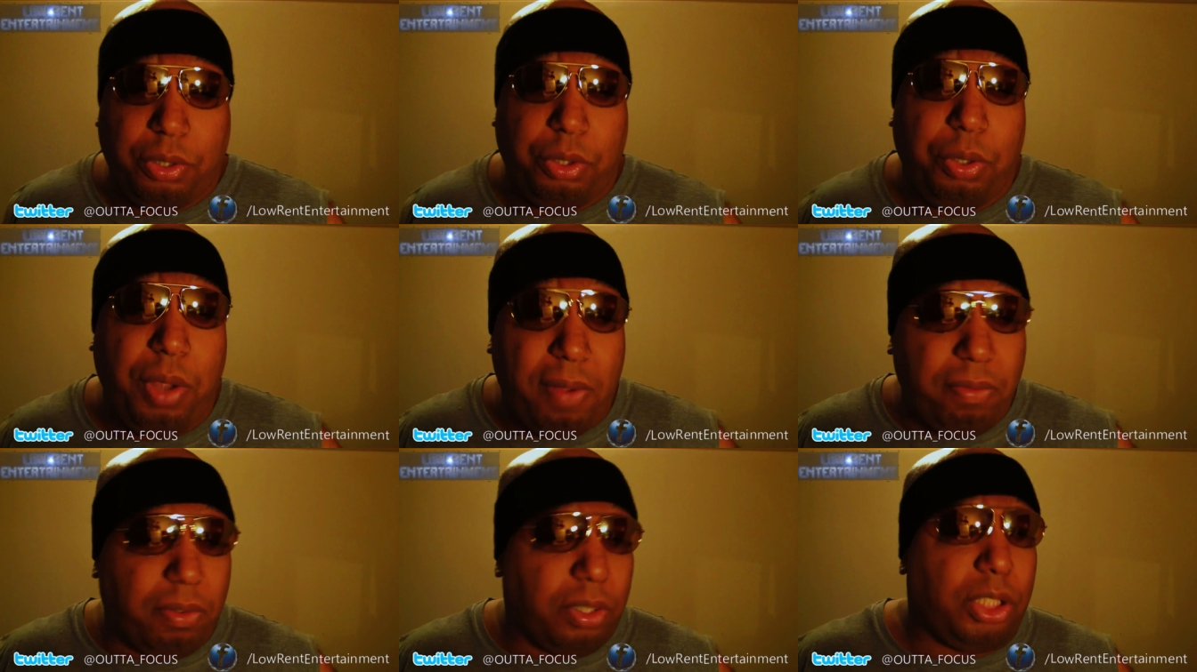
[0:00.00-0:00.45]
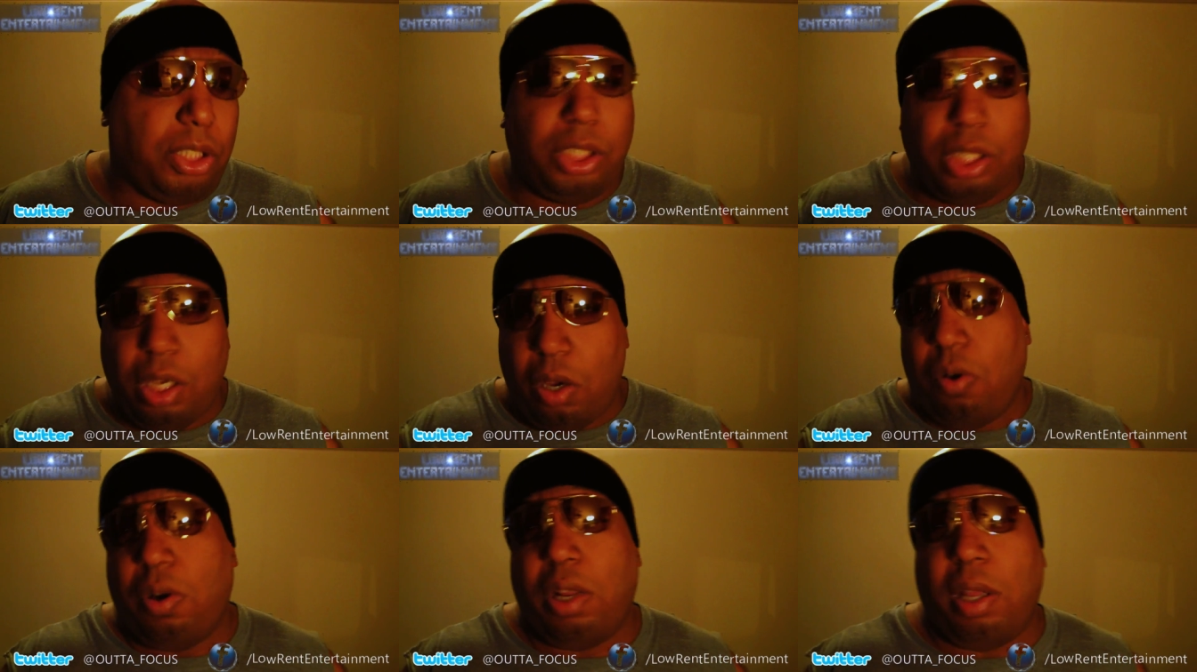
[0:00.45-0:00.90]
you have to
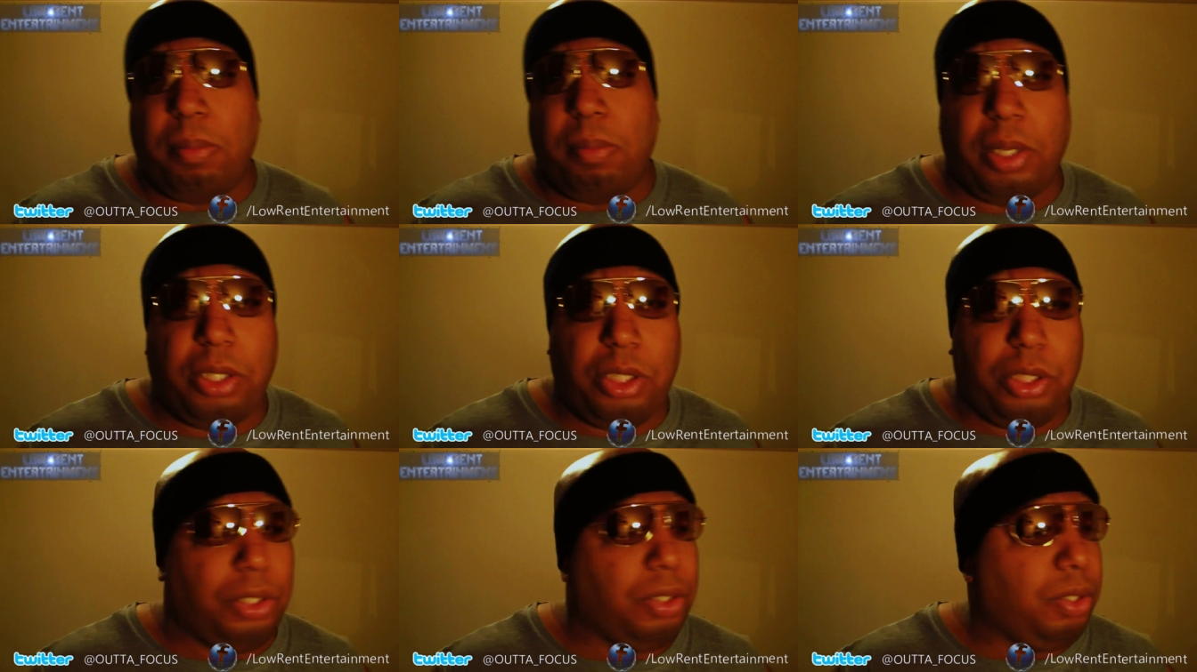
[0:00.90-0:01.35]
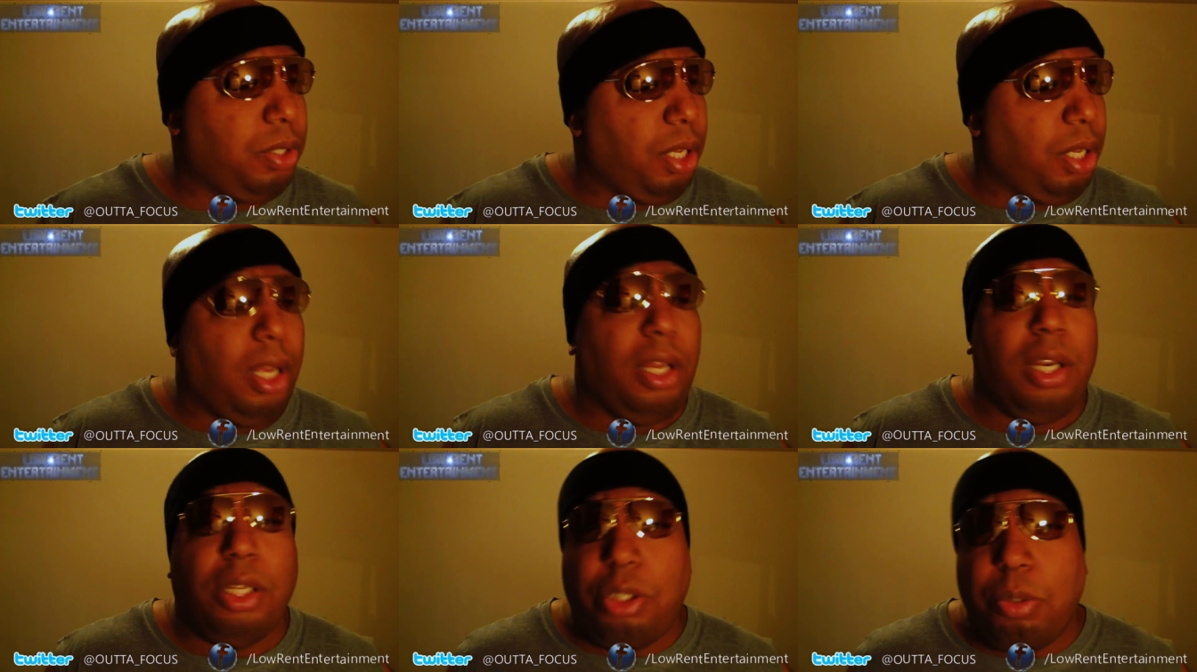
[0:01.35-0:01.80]
show them that
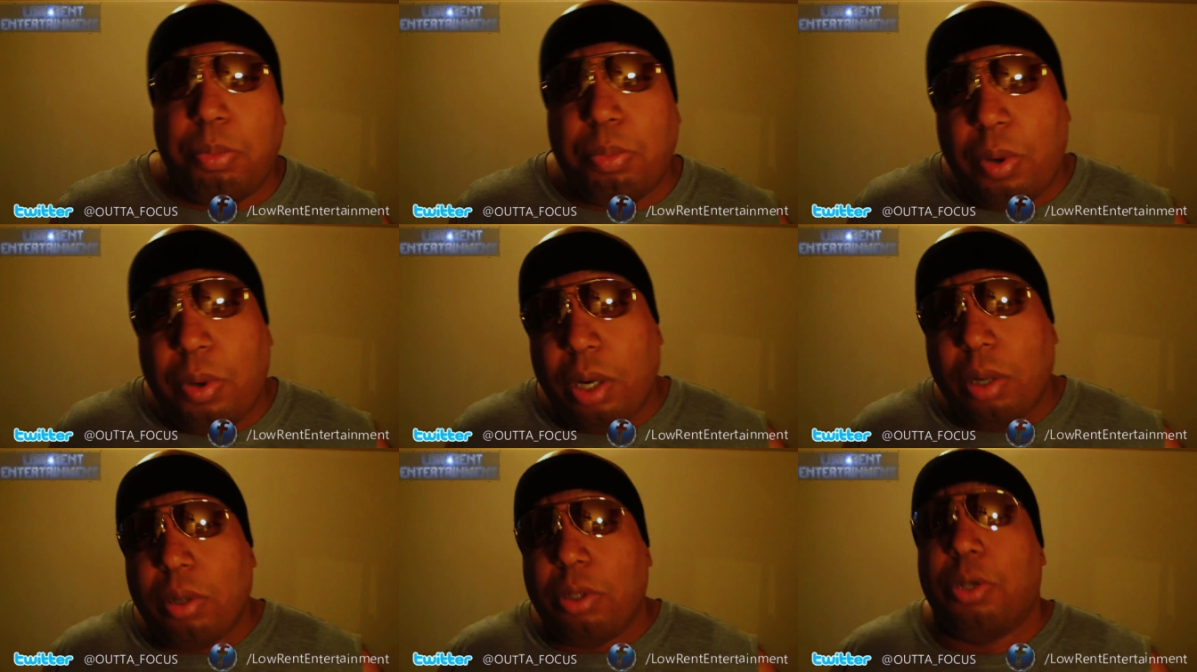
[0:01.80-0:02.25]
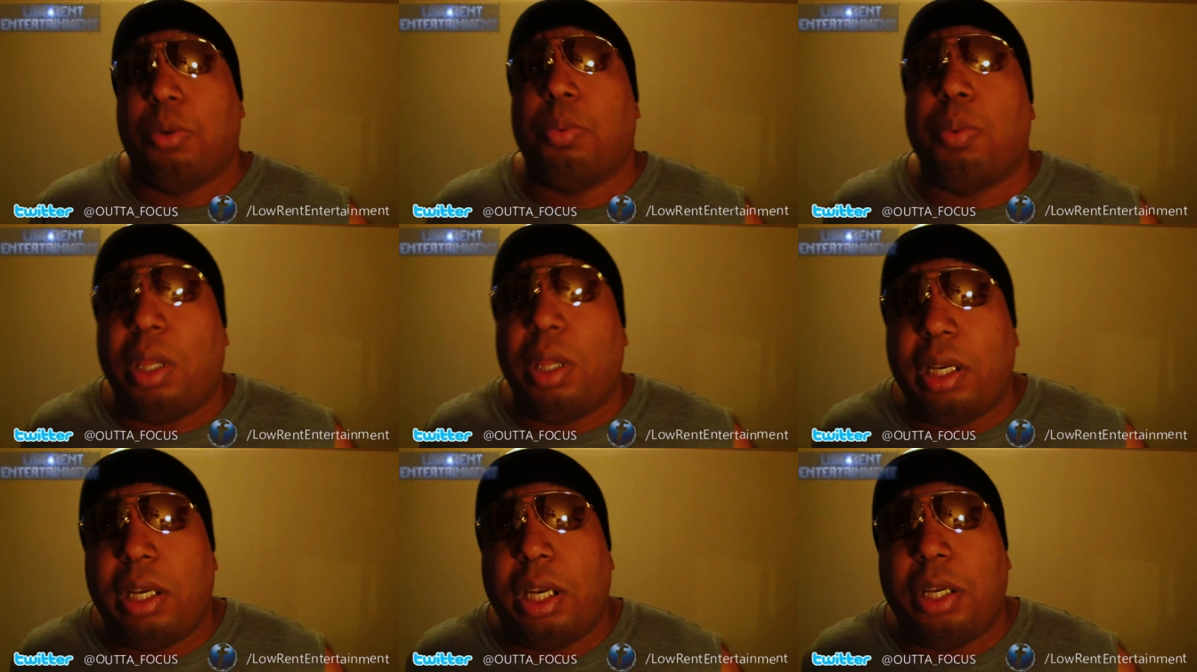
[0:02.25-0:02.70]
you're
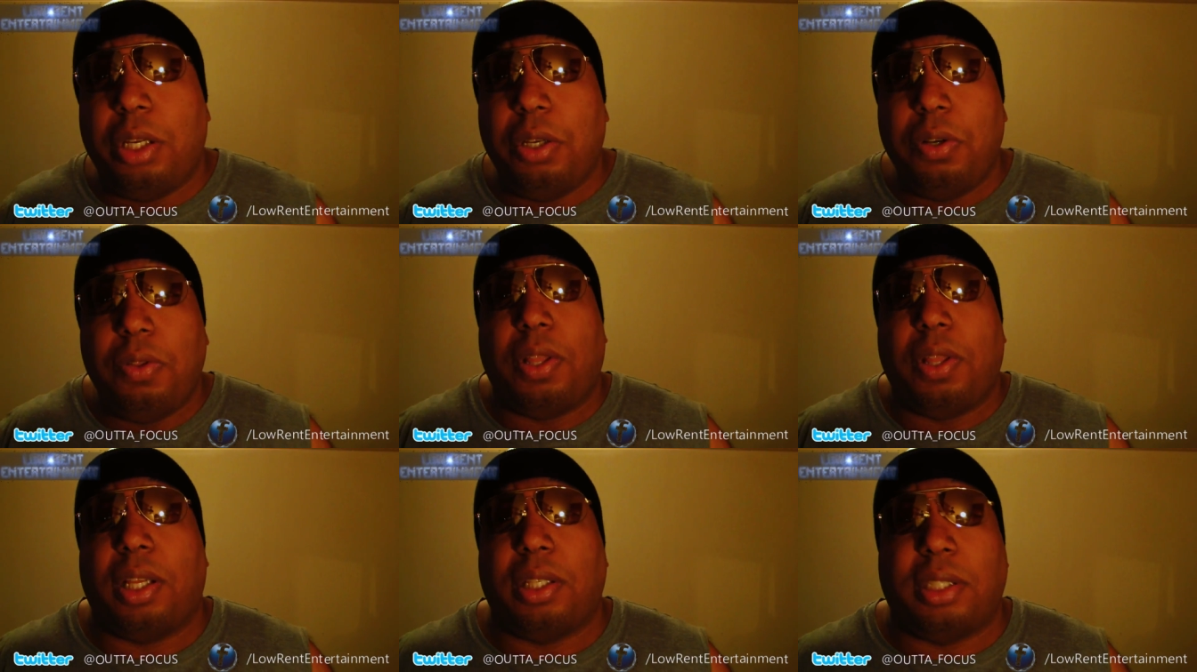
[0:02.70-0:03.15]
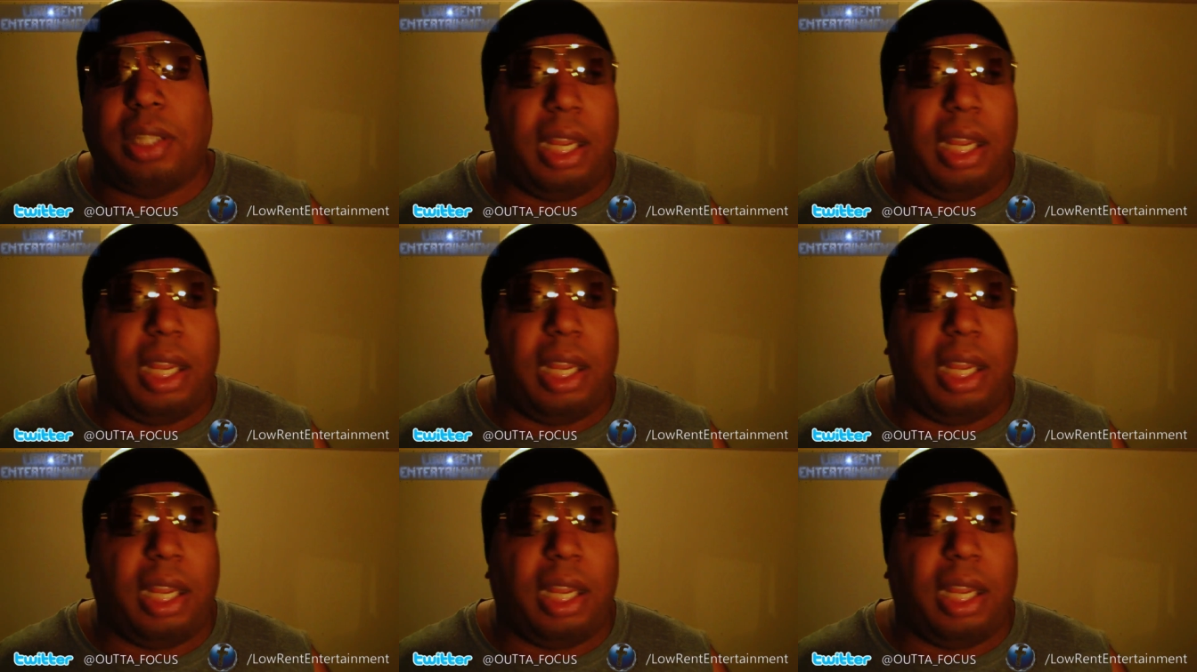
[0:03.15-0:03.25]
willing to do this.